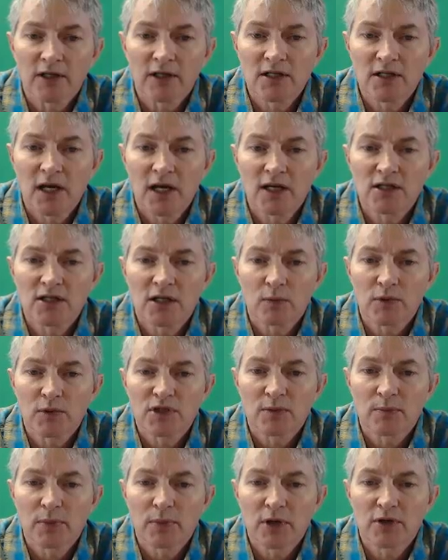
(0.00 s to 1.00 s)
detention,
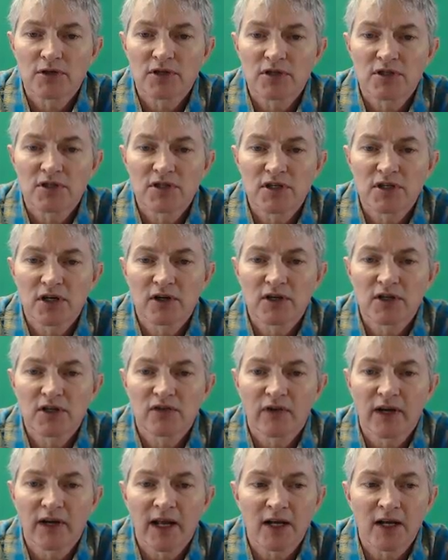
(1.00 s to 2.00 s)
which imposes serious
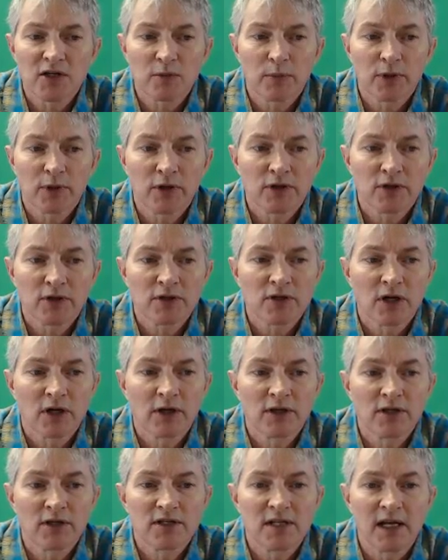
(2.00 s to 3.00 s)
financial burdens
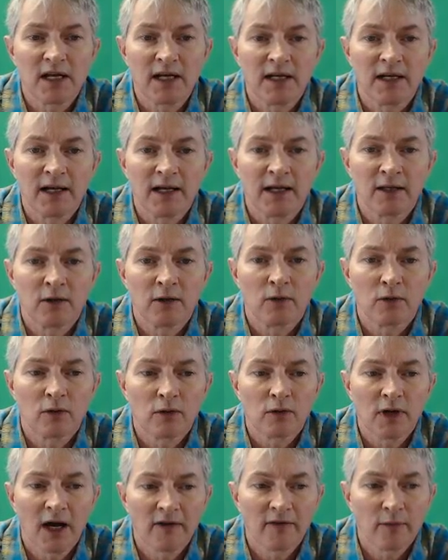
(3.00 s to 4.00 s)
on the state and
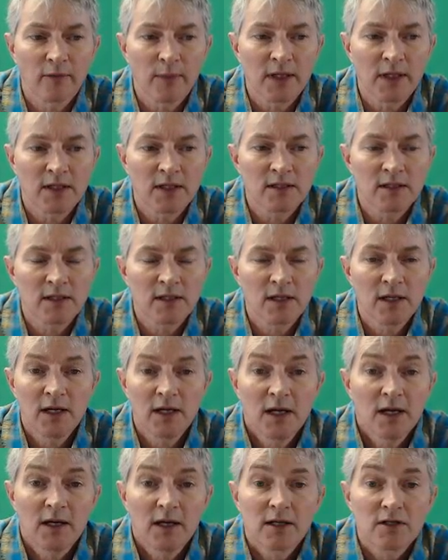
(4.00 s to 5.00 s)
local governments.
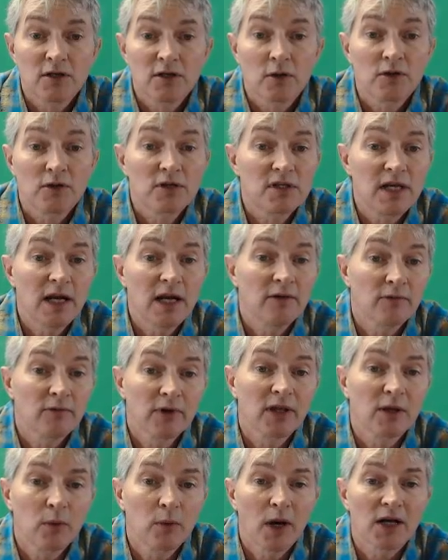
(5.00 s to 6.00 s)
So the state
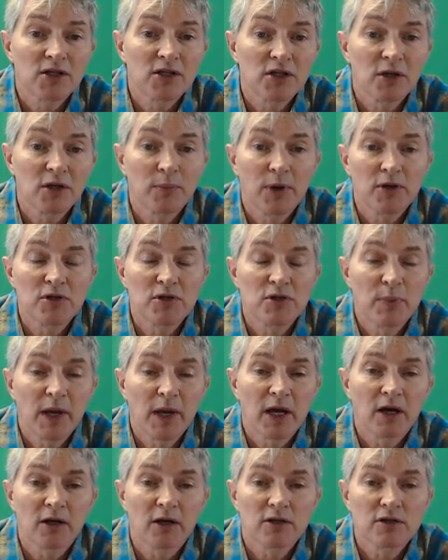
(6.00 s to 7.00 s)
really wants you to post
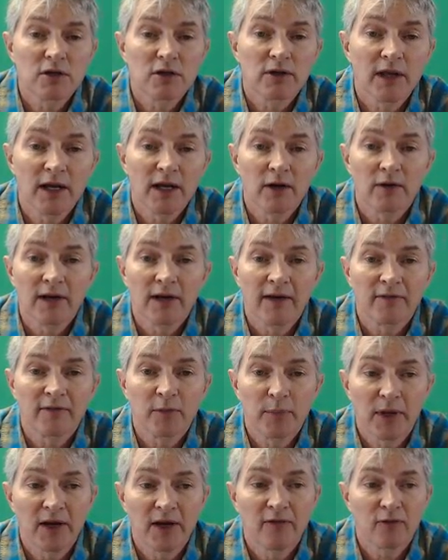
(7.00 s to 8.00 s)
bail so they don't have to
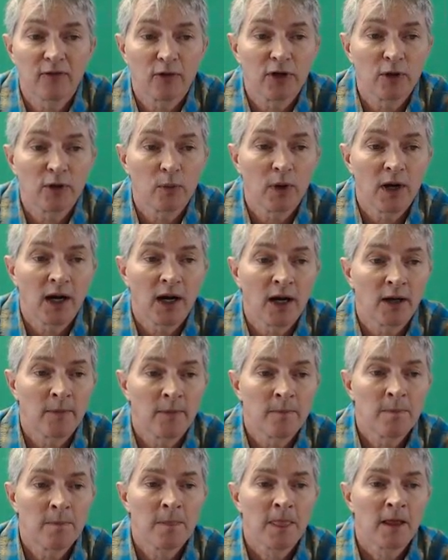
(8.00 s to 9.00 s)
pay for you
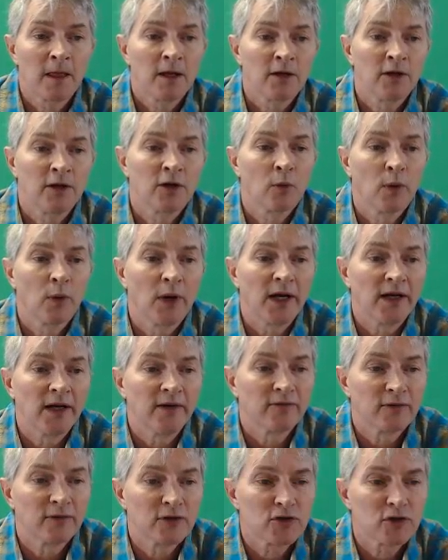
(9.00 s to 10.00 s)
while you're
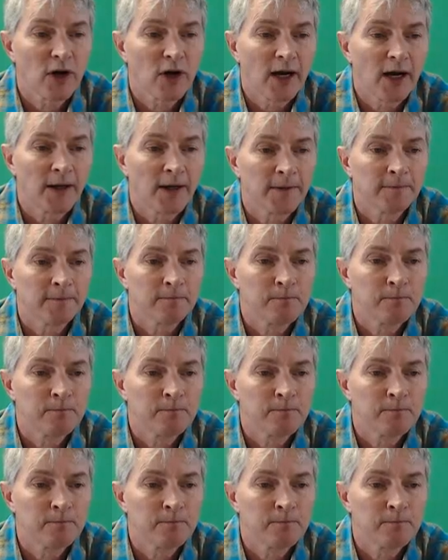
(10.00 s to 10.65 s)
waiting for trial.